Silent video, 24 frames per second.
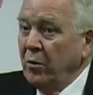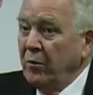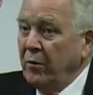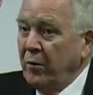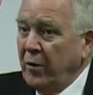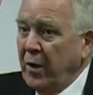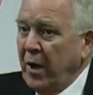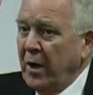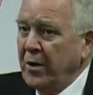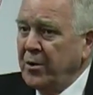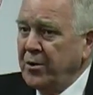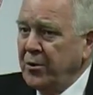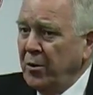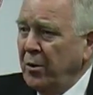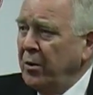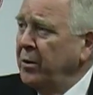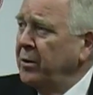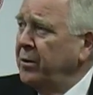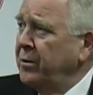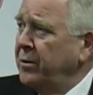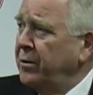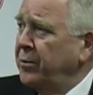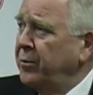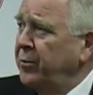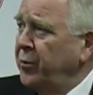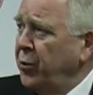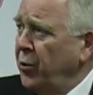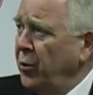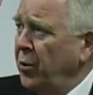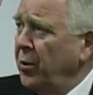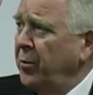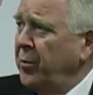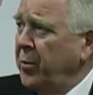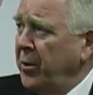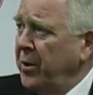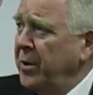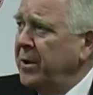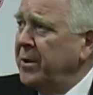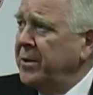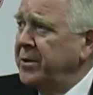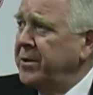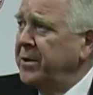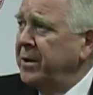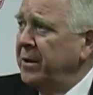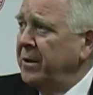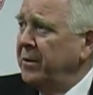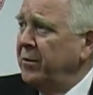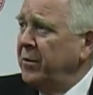But we've got a solid pool of
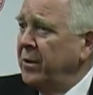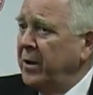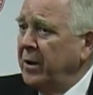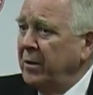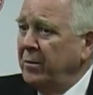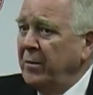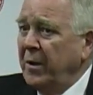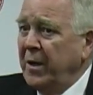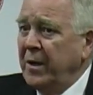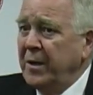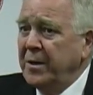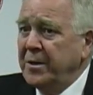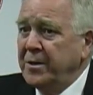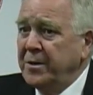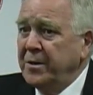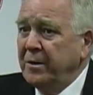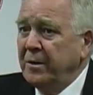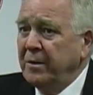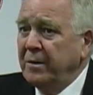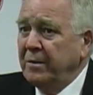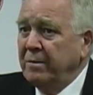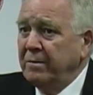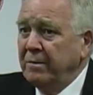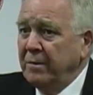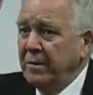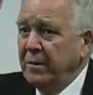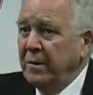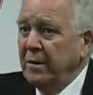players here. We can manage to